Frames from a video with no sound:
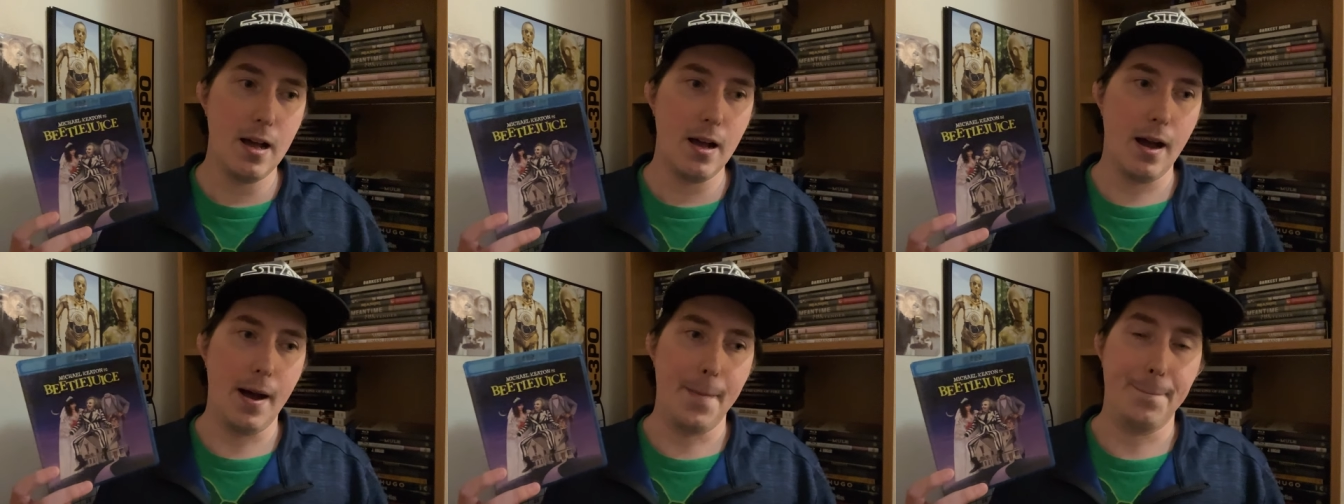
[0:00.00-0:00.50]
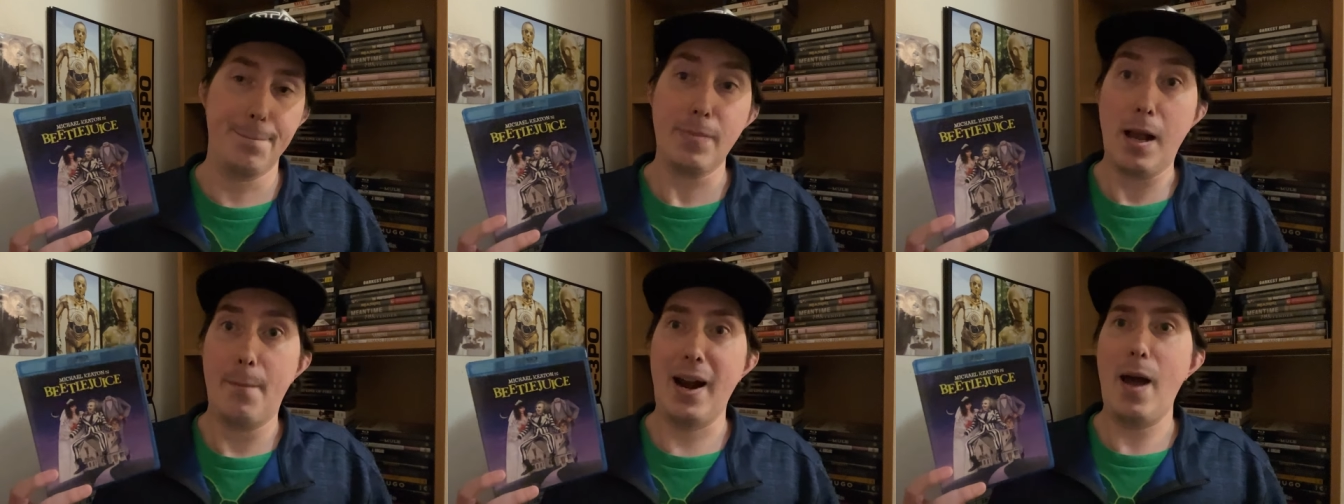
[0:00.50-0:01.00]
Um,
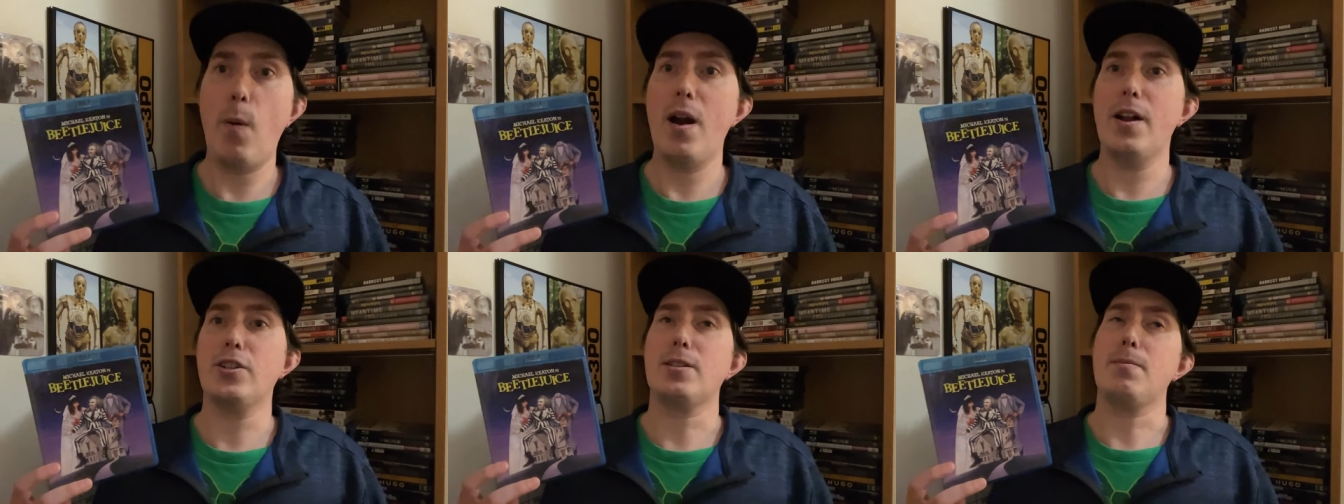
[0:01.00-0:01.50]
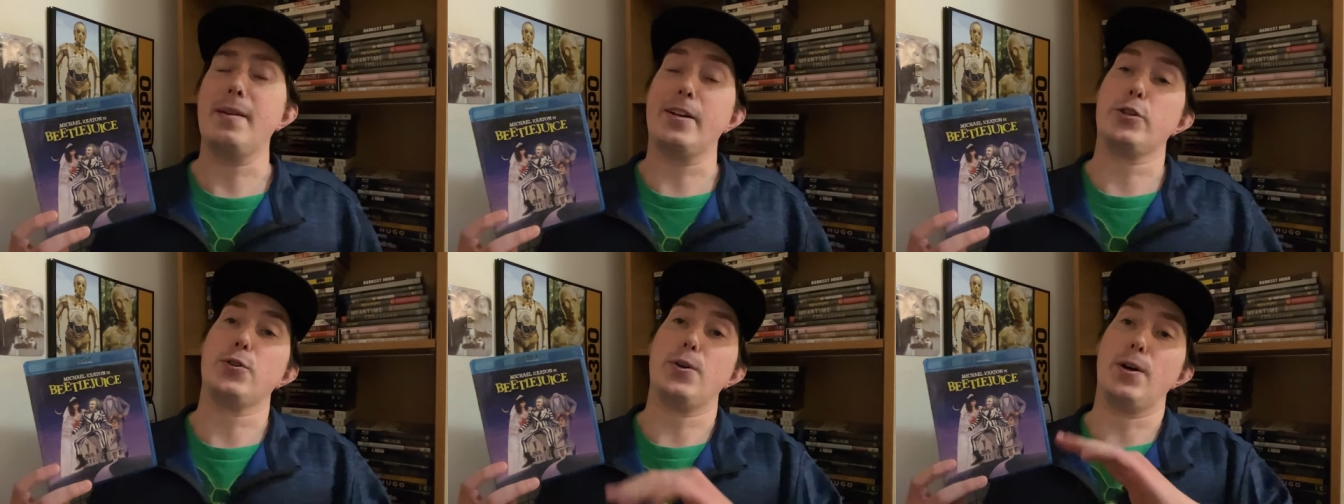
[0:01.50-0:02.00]
but I want to just make
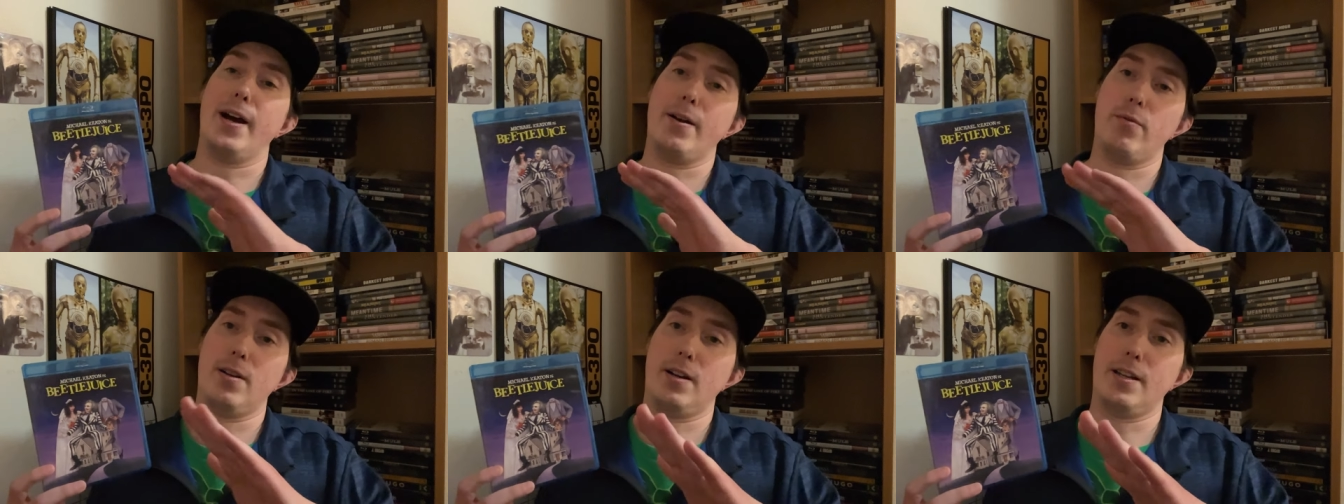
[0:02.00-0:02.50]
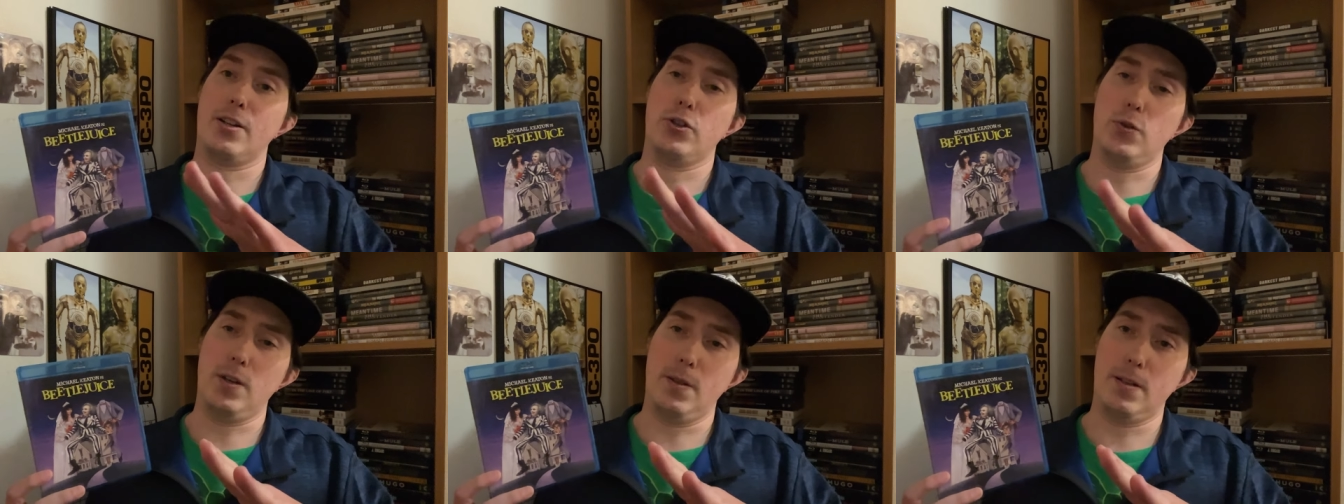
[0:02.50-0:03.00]
sure I really
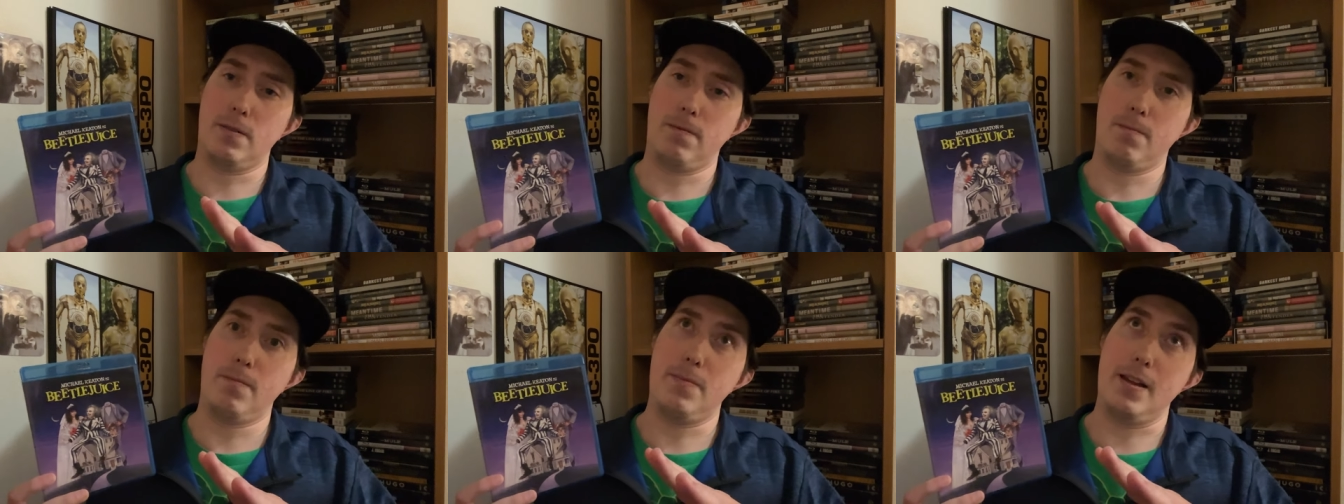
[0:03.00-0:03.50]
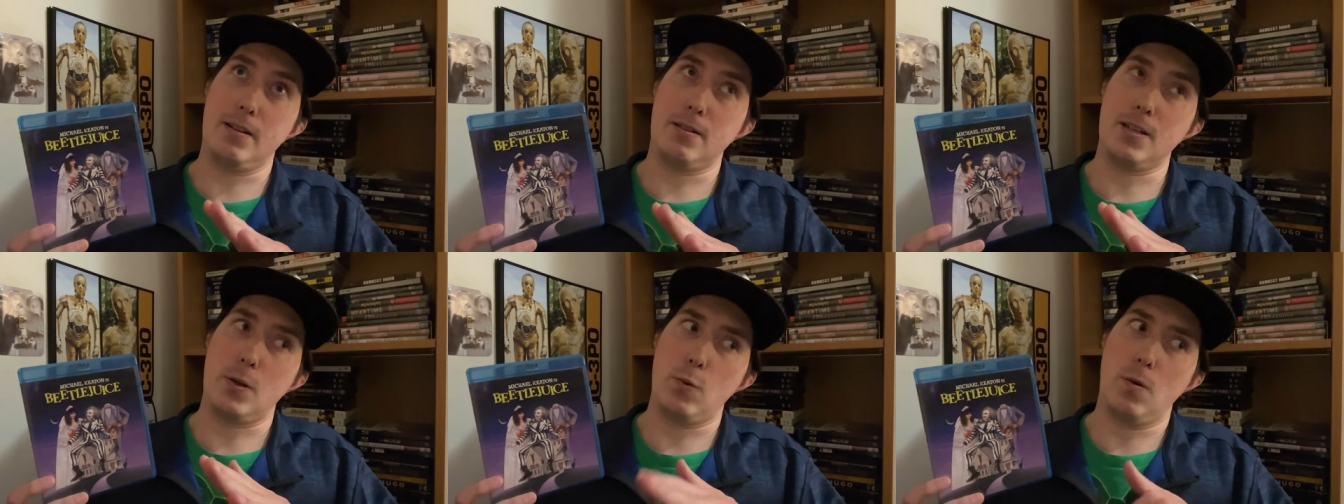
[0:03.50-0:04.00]
enjoy this this
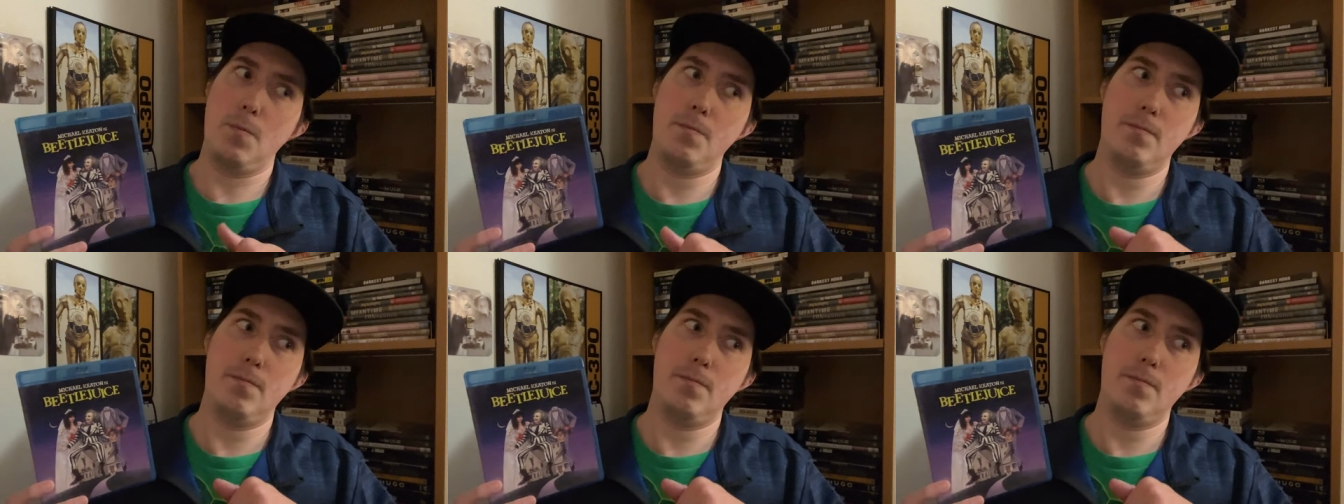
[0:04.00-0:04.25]
sequel